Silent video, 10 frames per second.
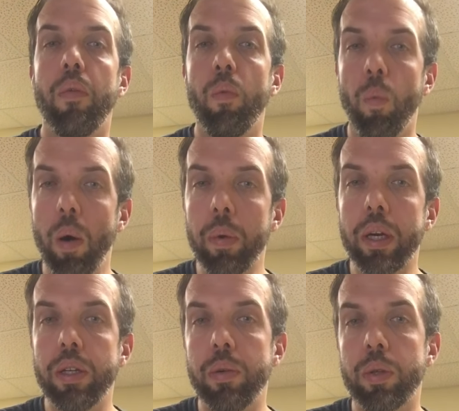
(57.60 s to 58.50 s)
what we're going
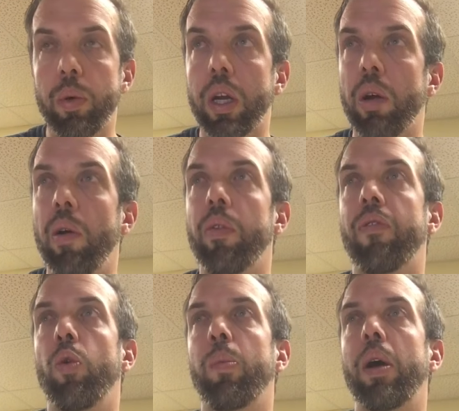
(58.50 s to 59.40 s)
to do is we're going to go over the
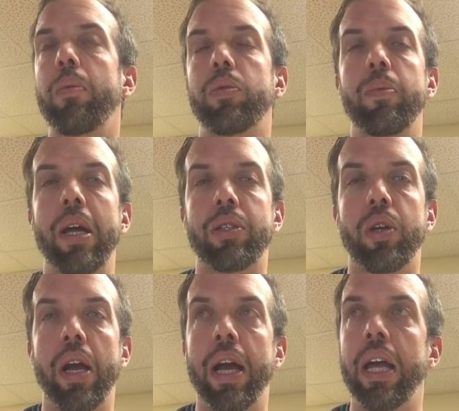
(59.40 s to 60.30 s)
4 problems from
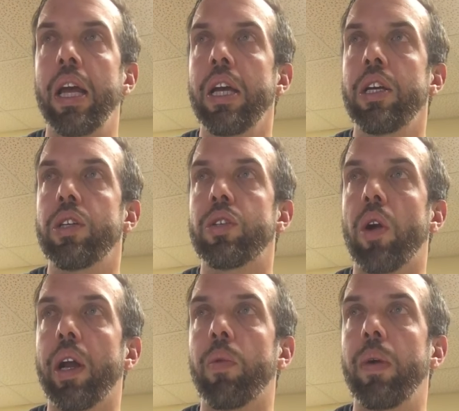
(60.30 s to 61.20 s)
yesterday,
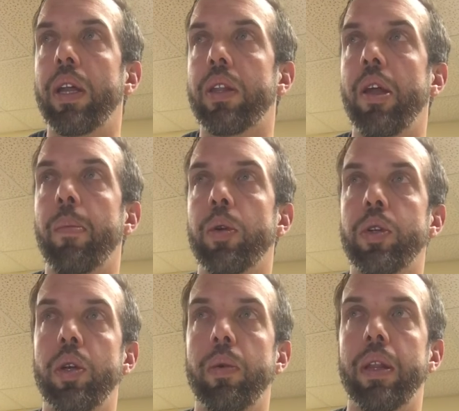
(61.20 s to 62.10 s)
starting with numbers
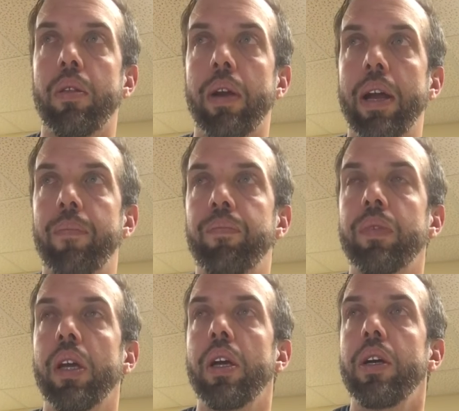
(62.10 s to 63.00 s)
2 and 3.
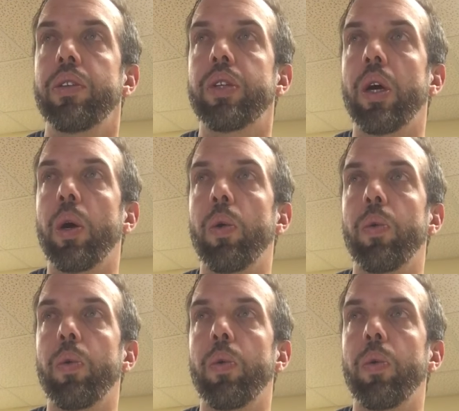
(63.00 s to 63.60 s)
So